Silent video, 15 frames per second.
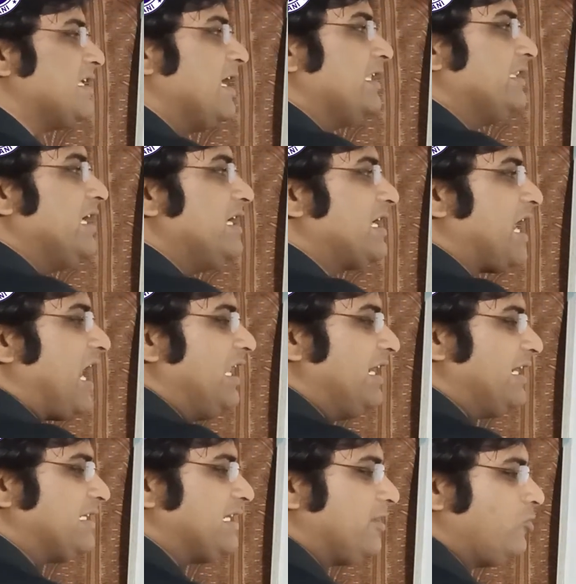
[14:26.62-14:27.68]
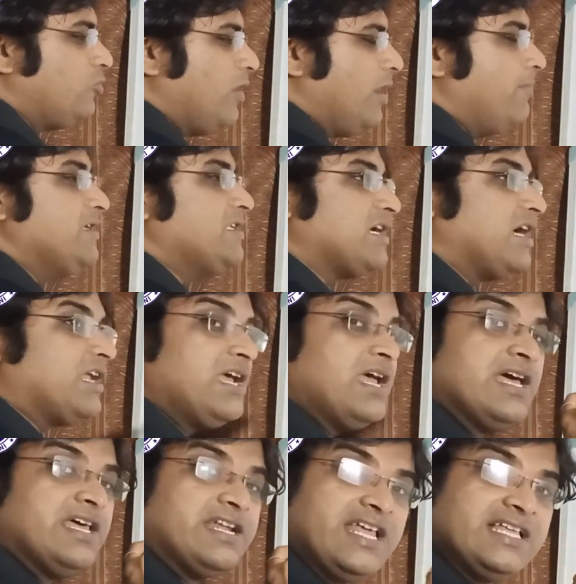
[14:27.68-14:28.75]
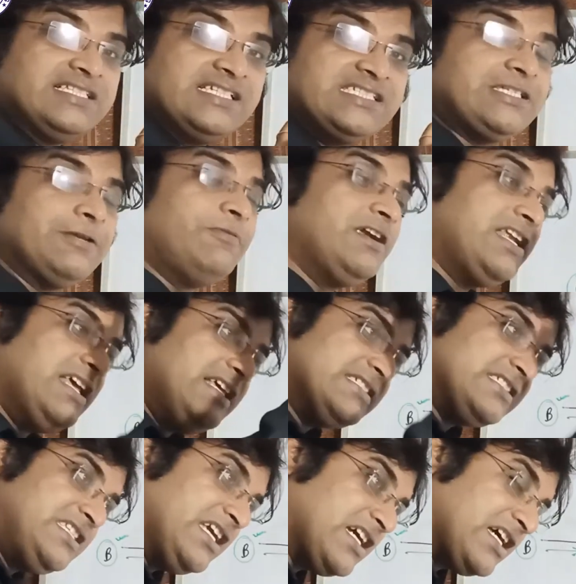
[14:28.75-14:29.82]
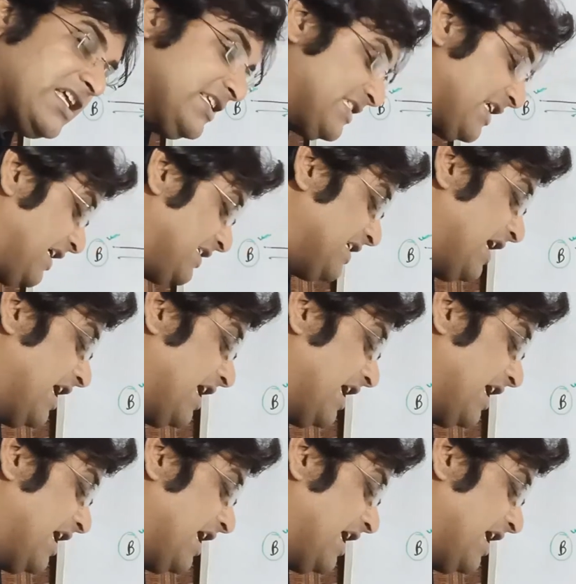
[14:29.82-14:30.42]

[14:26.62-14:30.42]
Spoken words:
then collector to emitter resistivity is decreases,